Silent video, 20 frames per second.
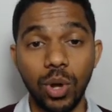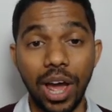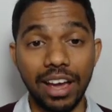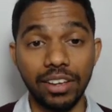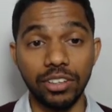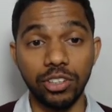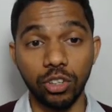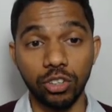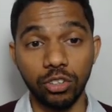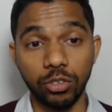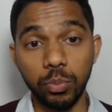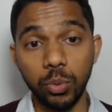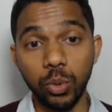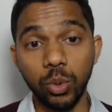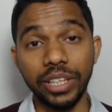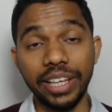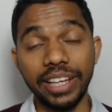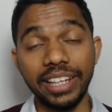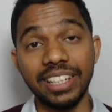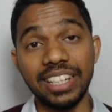your
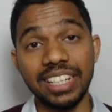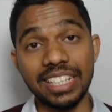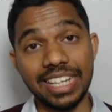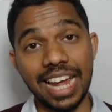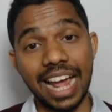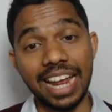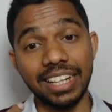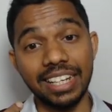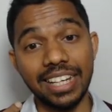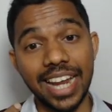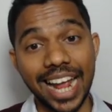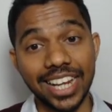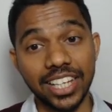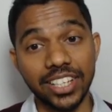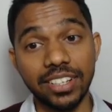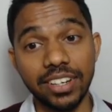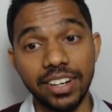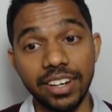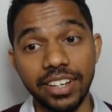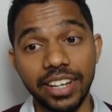smooth English at a
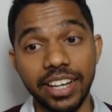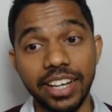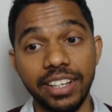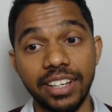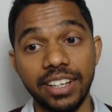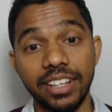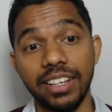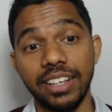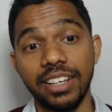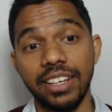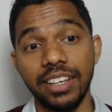natural rate